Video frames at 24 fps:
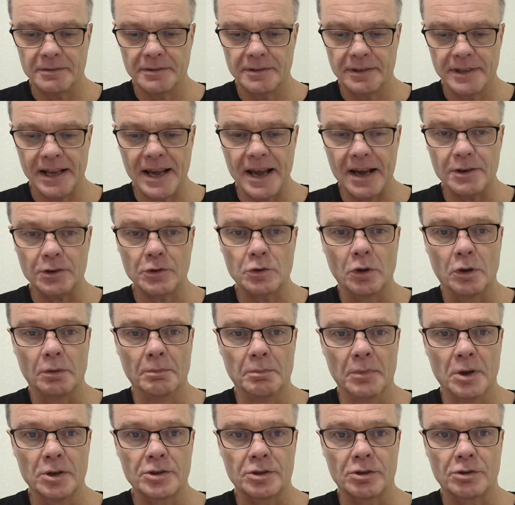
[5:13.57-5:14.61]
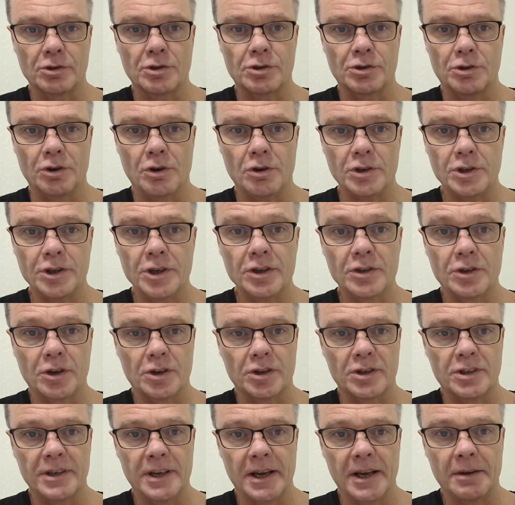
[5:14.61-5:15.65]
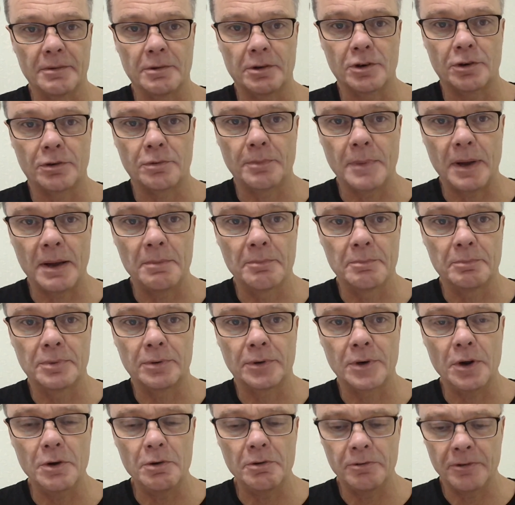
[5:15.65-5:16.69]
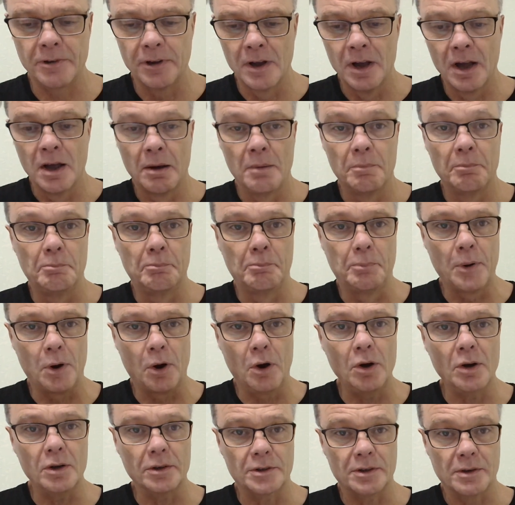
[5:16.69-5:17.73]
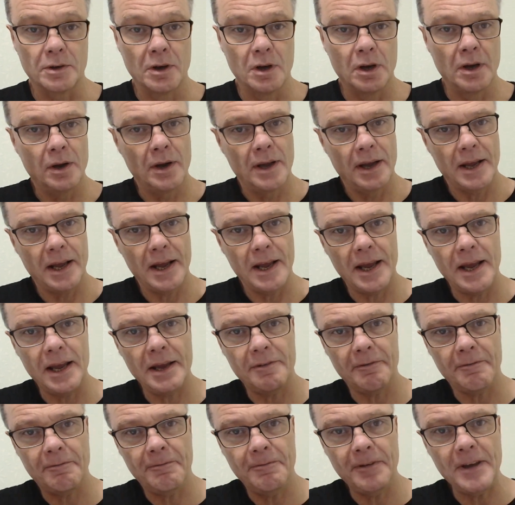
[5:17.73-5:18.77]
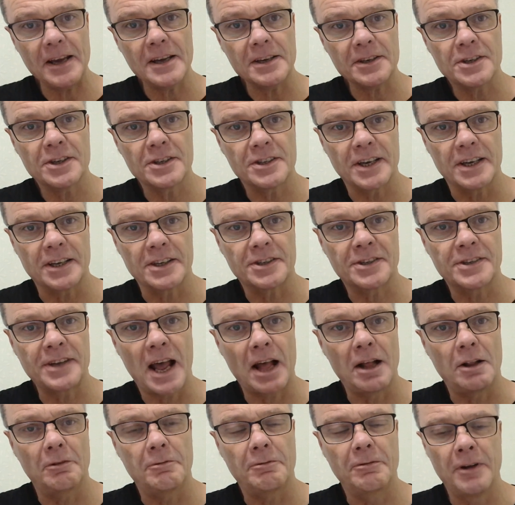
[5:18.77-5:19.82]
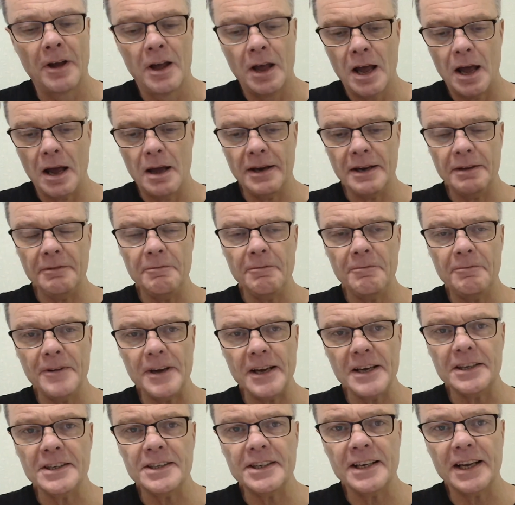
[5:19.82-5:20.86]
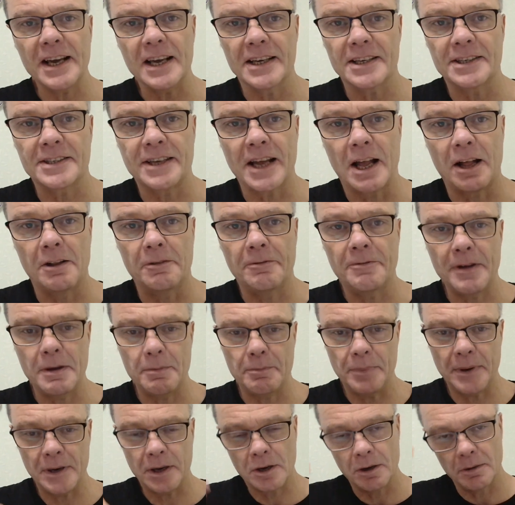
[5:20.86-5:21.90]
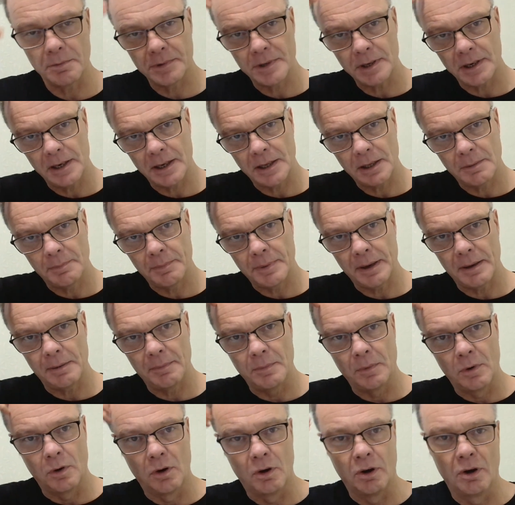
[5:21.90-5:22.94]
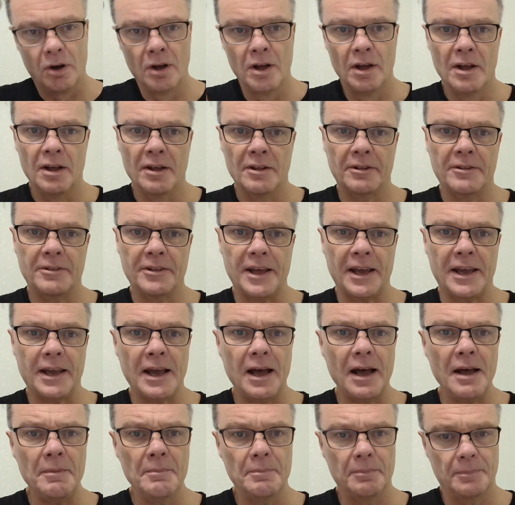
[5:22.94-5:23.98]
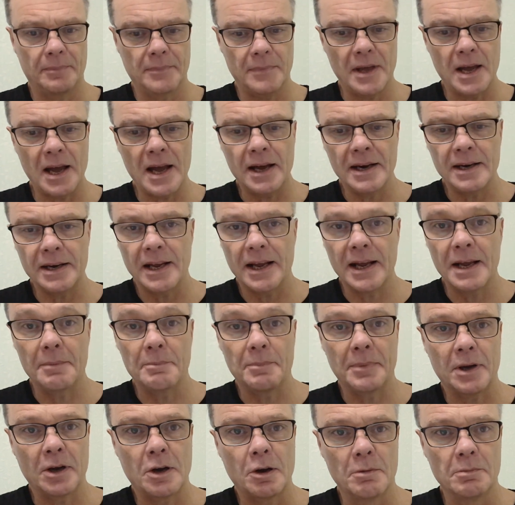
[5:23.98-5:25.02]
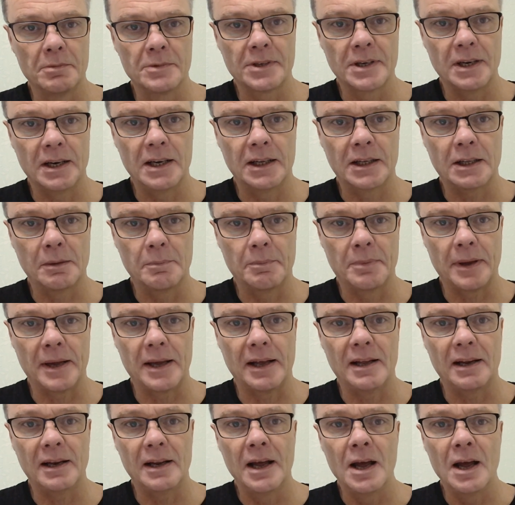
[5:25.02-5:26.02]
actual muscle structure doesn't improve, but it fixes itself. And in fixing itself, it becomes a little bit more thicker, and it becomes a little bit,